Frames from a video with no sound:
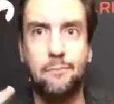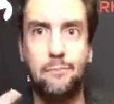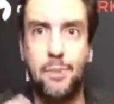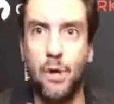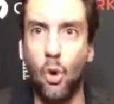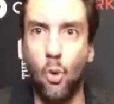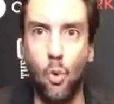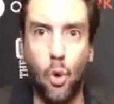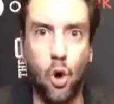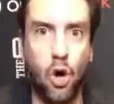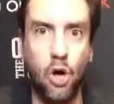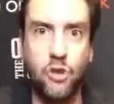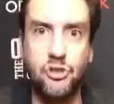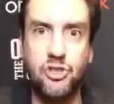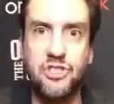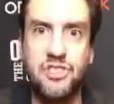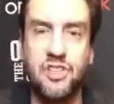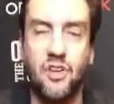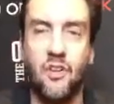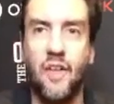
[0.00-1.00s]
Bill Walsh
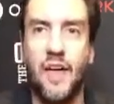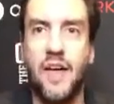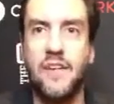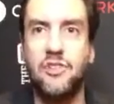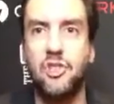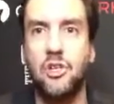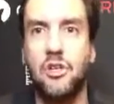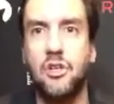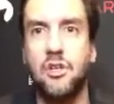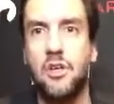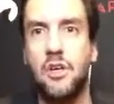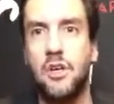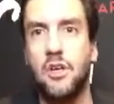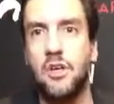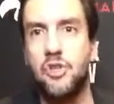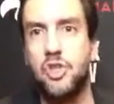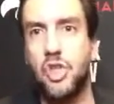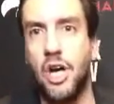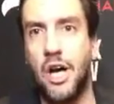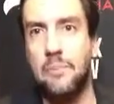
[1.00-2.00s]
is a legend.
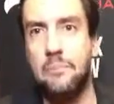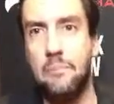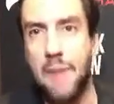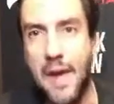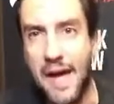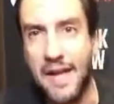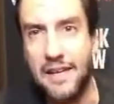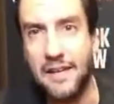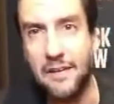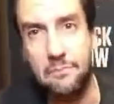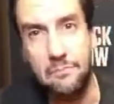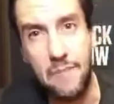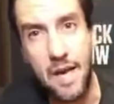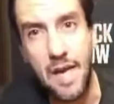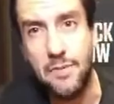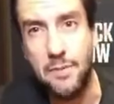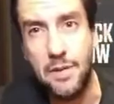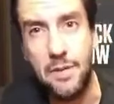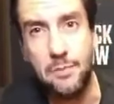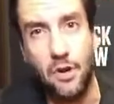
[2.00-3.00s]
John Madden,
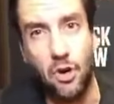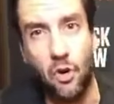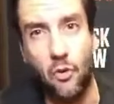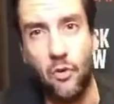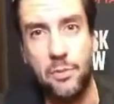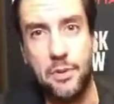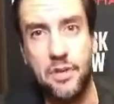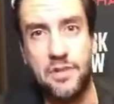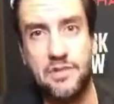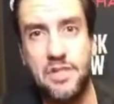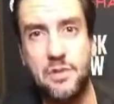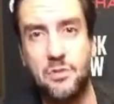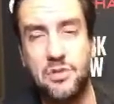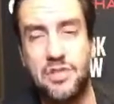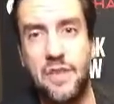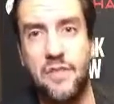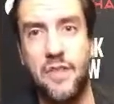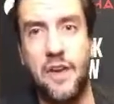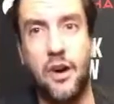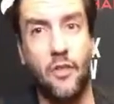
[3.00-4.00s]
maybe, but only because he was
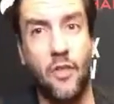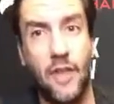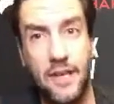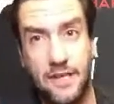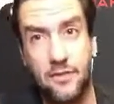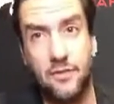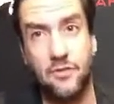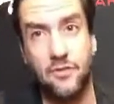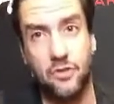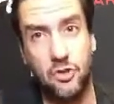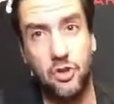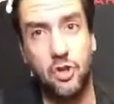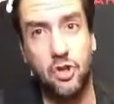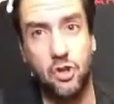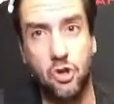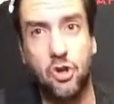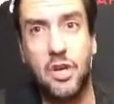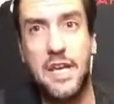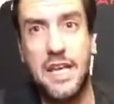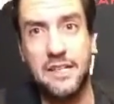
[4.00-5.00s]
in there. Like,
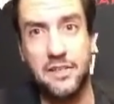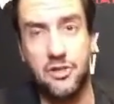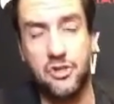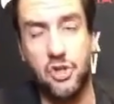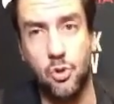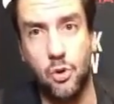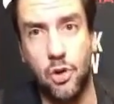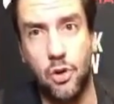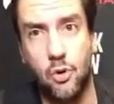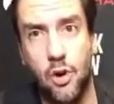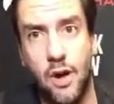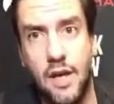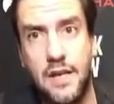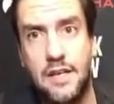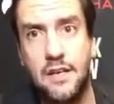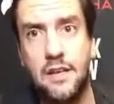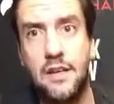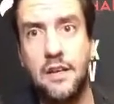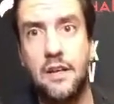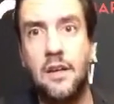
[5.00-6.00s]
you're getting to it,
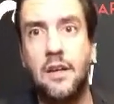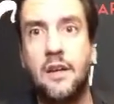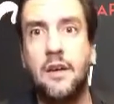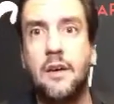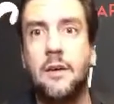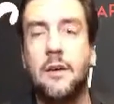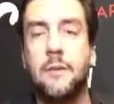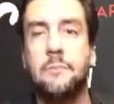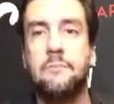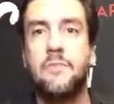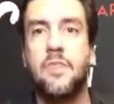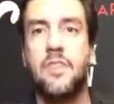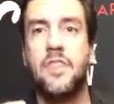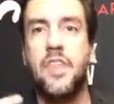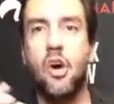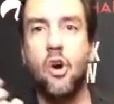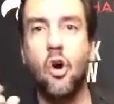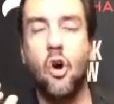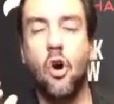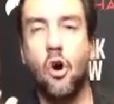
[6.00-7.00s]
right?
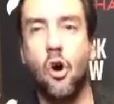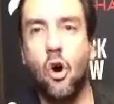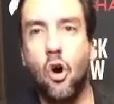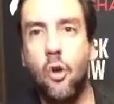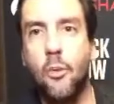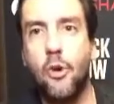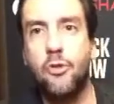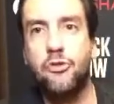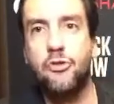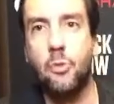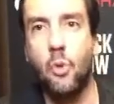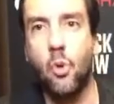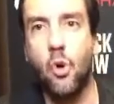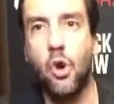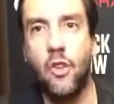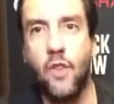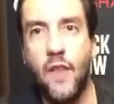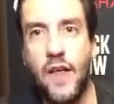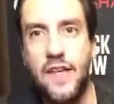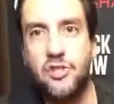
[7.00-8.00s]
There are almost more
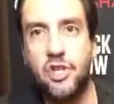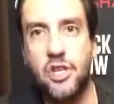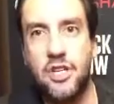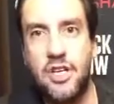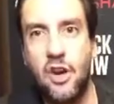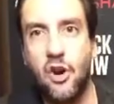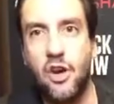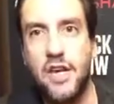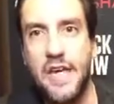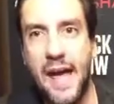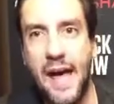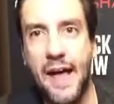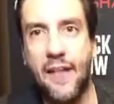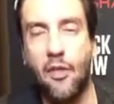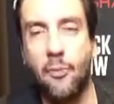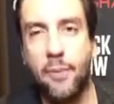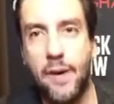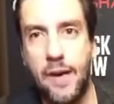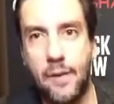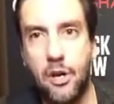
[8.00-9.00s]
legendary
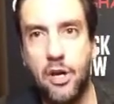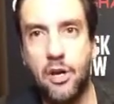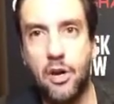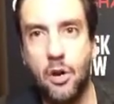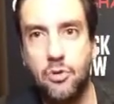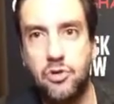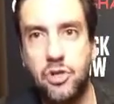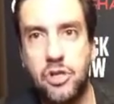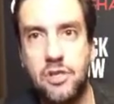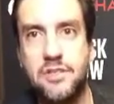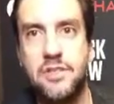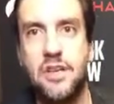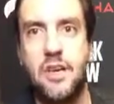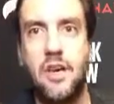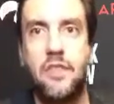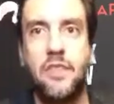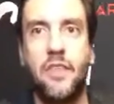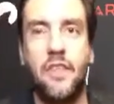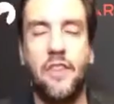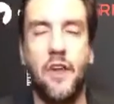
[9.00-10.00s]
Alabama coaches
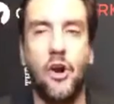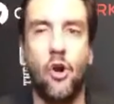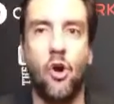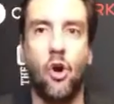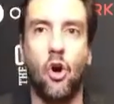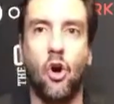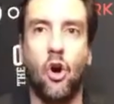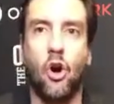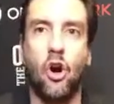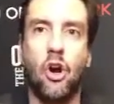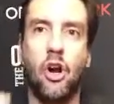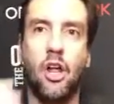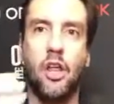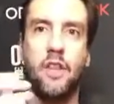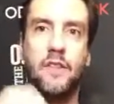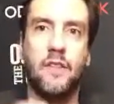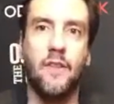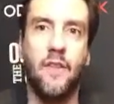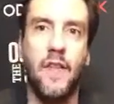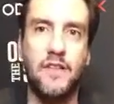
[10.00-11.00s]
than there are
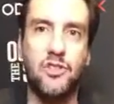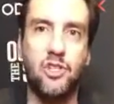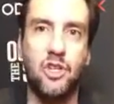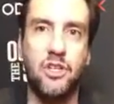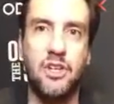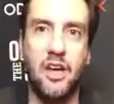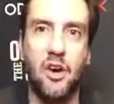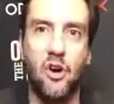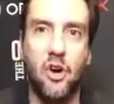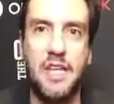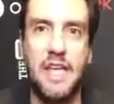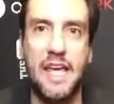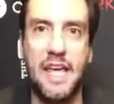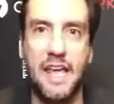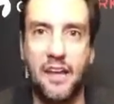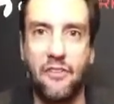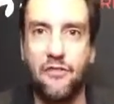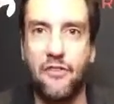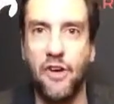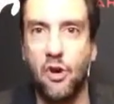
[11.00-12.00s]
legendary
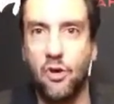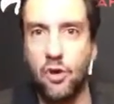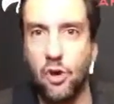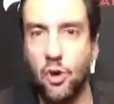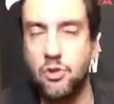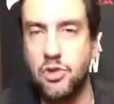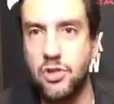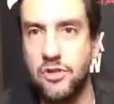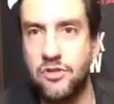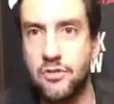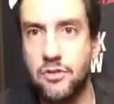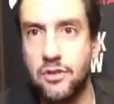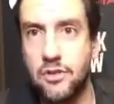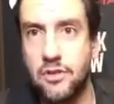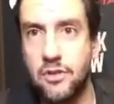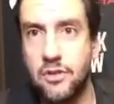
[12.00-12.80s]
NFL coaches.